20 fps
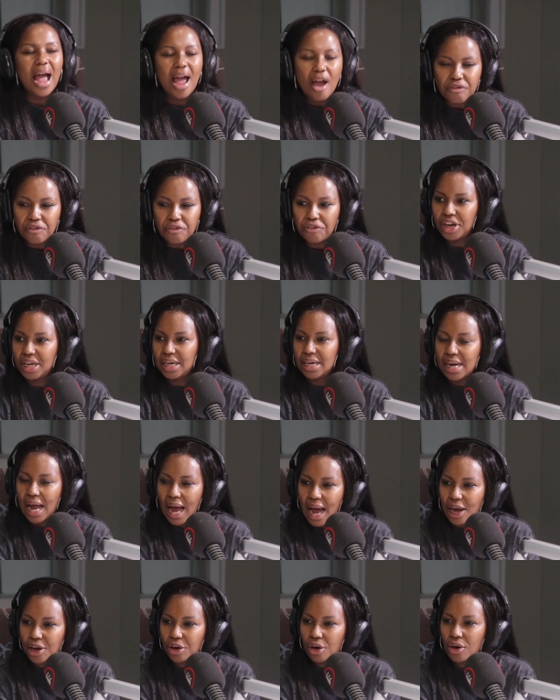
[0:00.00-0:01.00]
African
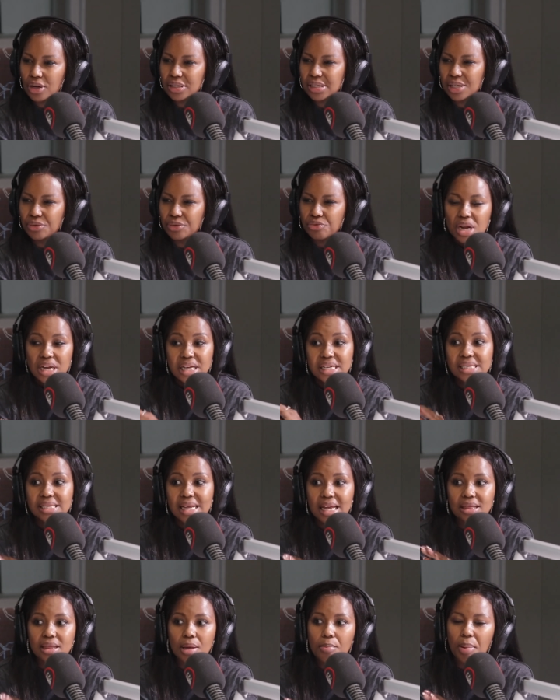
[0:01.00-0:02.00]
icons that really
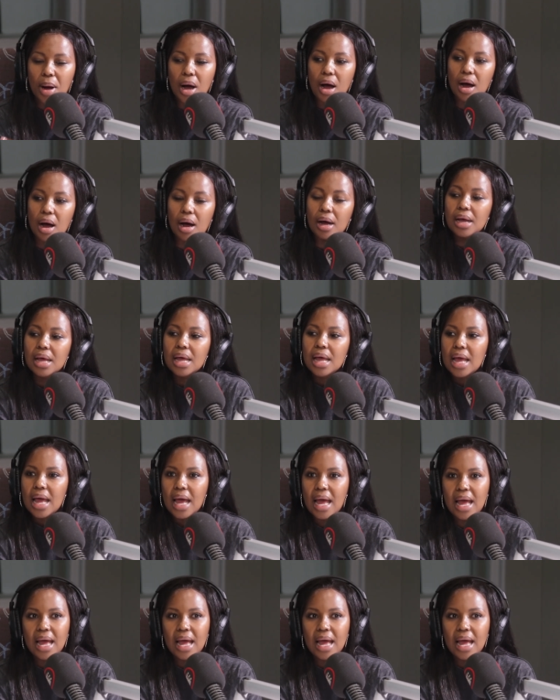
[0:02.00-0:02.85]
set the bar yeah.